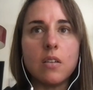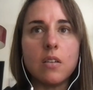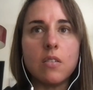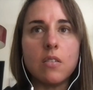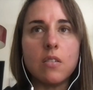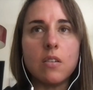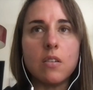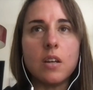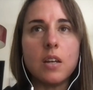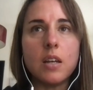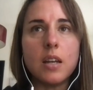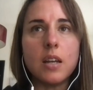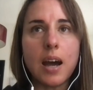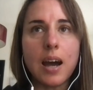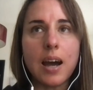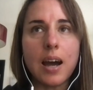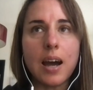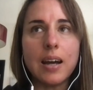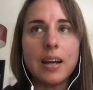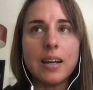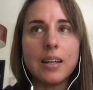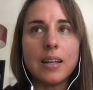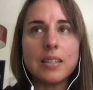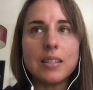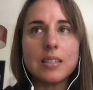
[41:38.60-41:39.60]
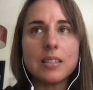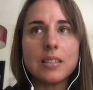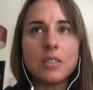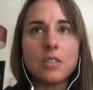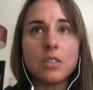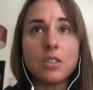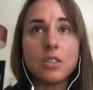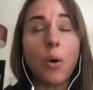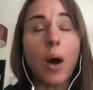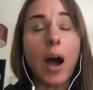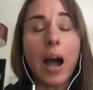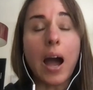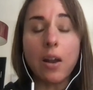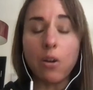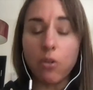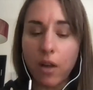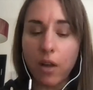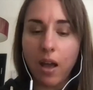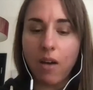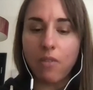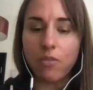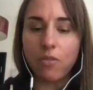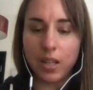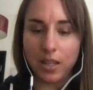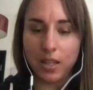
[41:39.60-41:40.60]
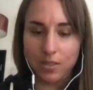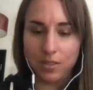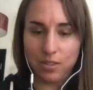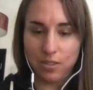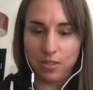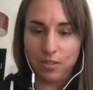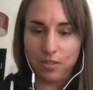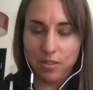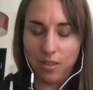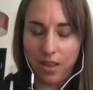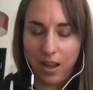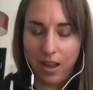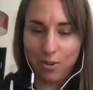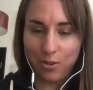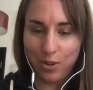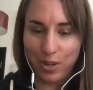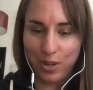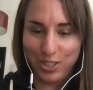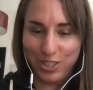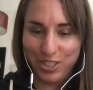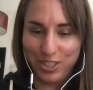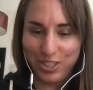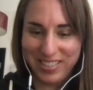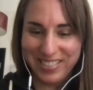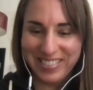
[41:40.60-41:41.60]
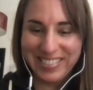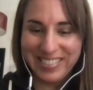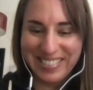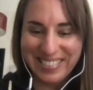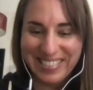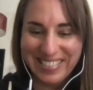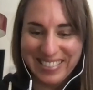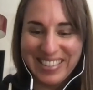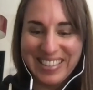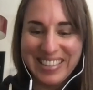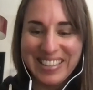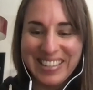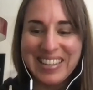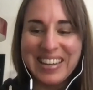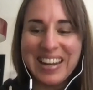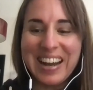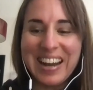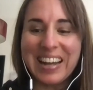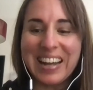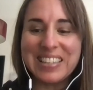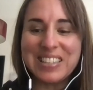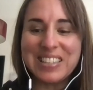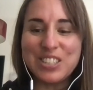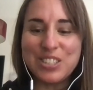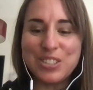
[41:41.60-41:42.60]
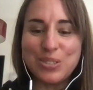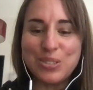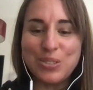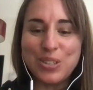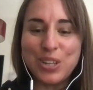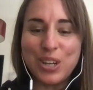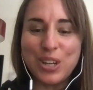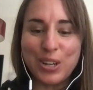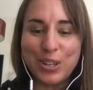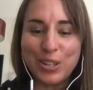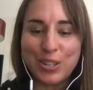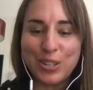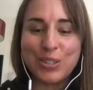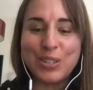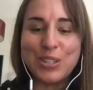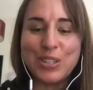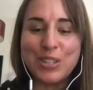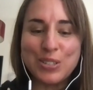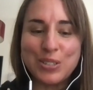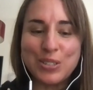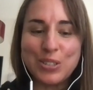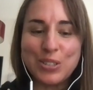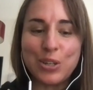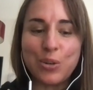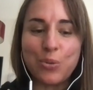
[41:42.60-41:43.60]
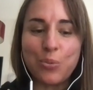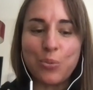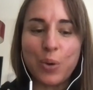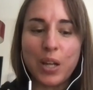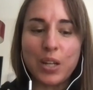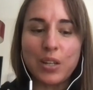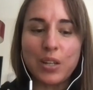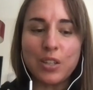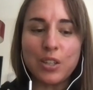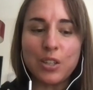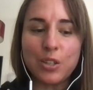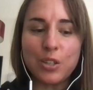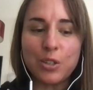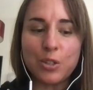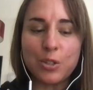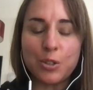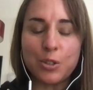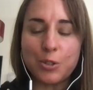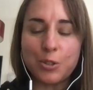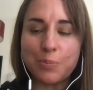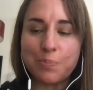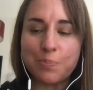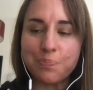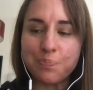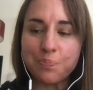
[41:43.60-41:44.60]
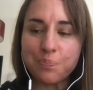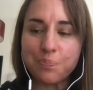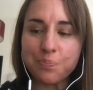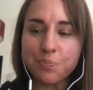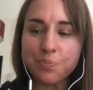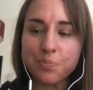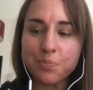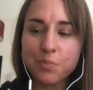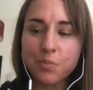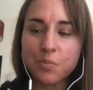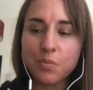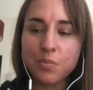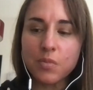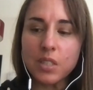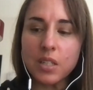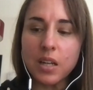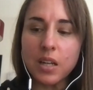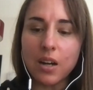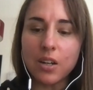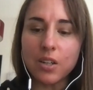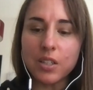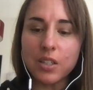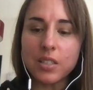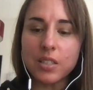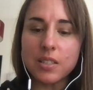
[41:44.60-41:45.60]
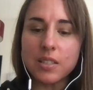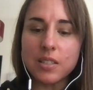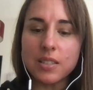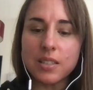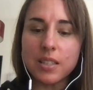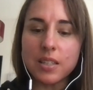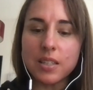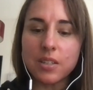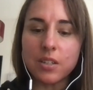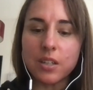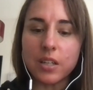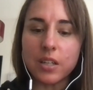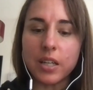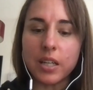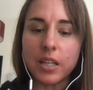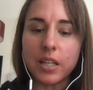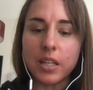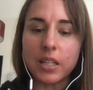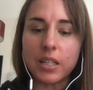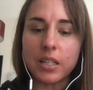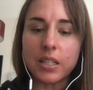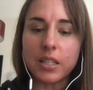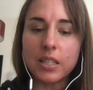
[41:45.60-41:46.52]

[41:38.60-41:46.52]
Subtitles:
not, so I don't have an answer to that question. I do know, when you are considering